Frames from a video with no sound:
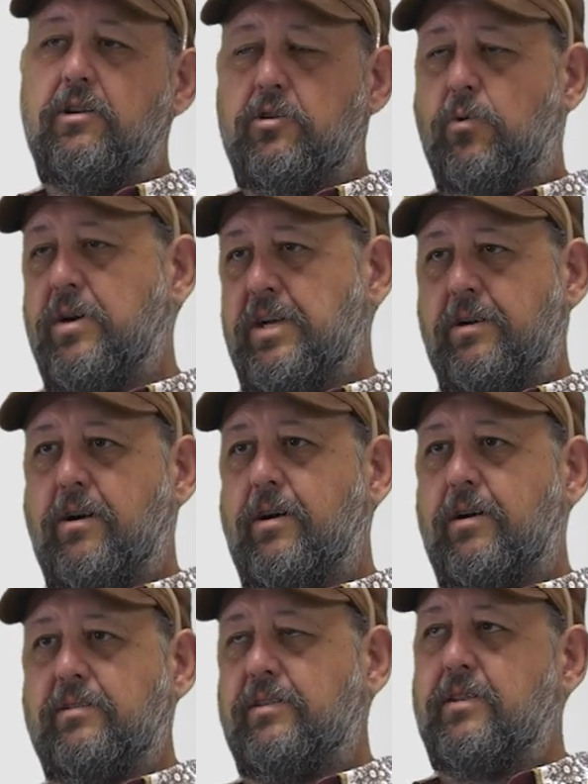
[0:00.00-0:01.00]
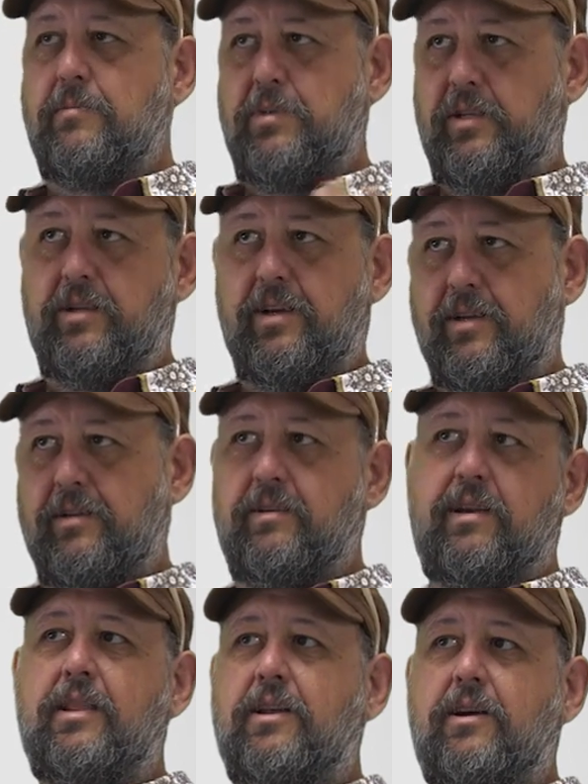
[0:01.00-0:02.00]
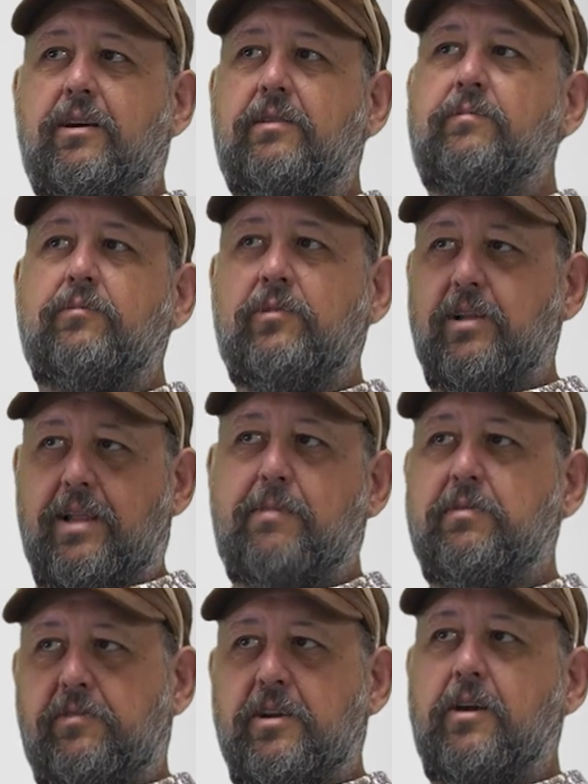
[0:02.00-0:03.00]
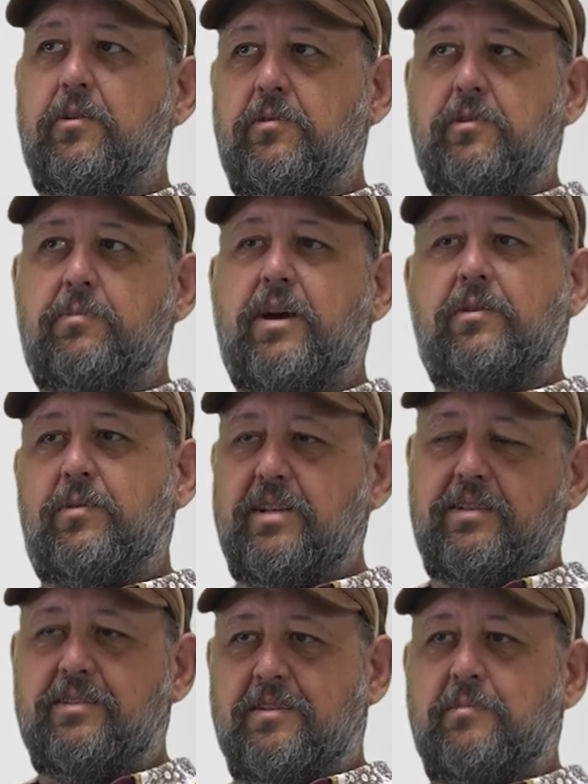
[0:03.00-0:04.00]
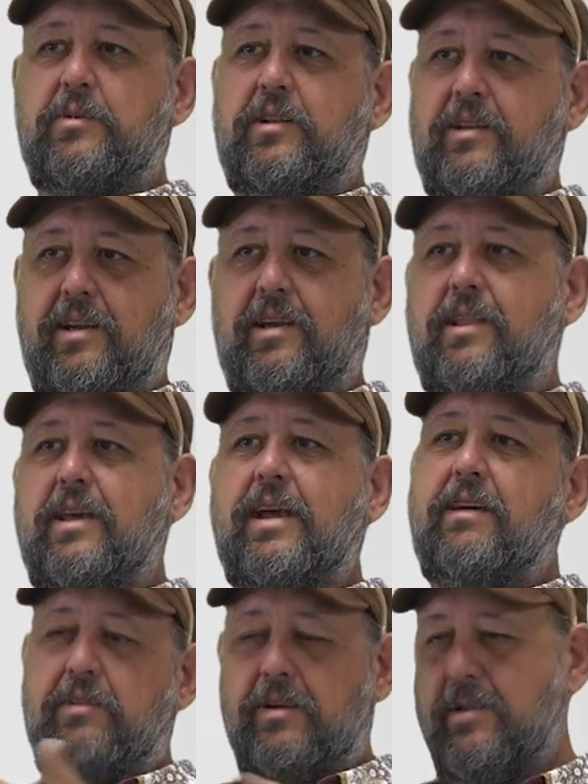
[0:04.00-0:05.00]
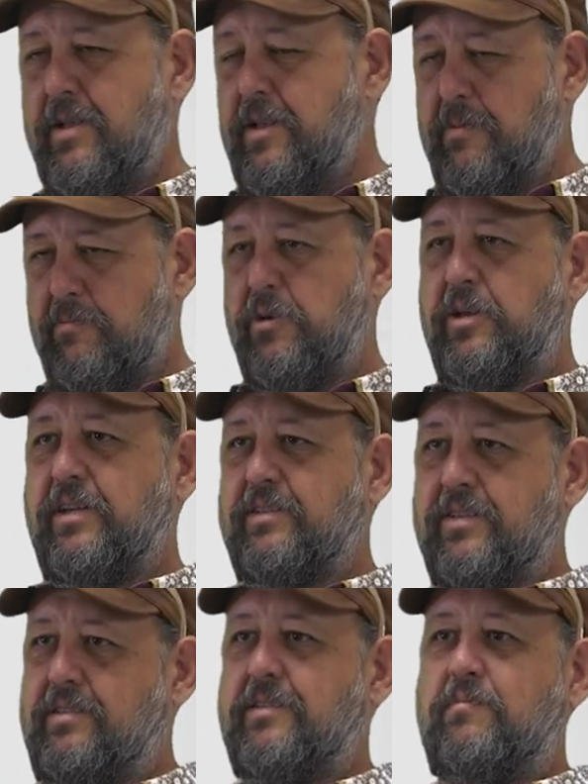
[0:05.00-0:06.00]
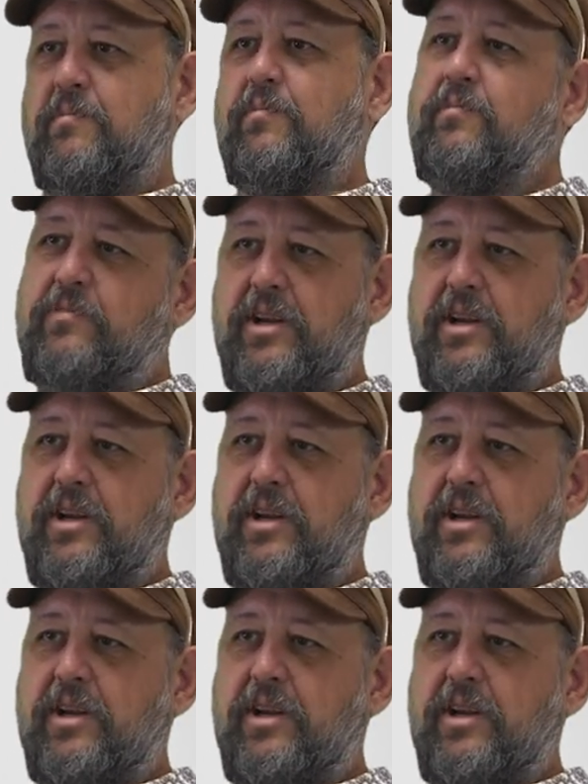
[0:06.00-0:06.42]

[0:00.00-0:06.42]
twenty cars in the building and they're collaboratively owned by the residents of the building, and they have a booking system,